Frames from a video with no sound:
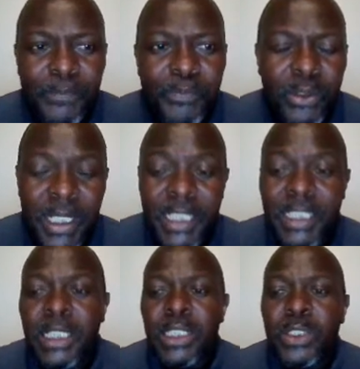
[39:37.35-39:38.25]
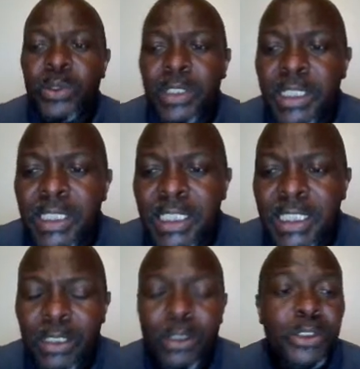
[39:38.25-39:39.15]
All right, so this is
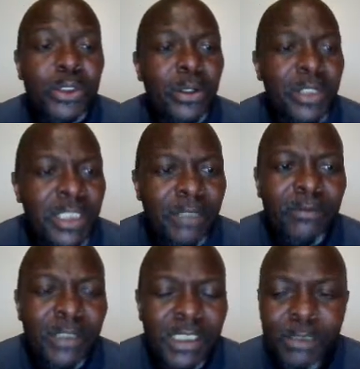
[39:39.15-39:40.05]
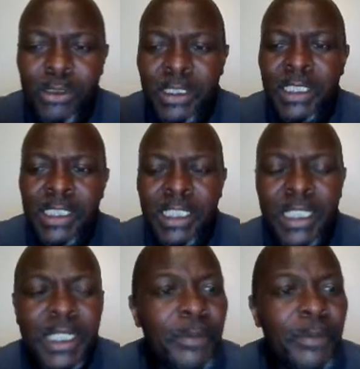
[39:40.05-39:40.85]
also our step voltage, because it is there,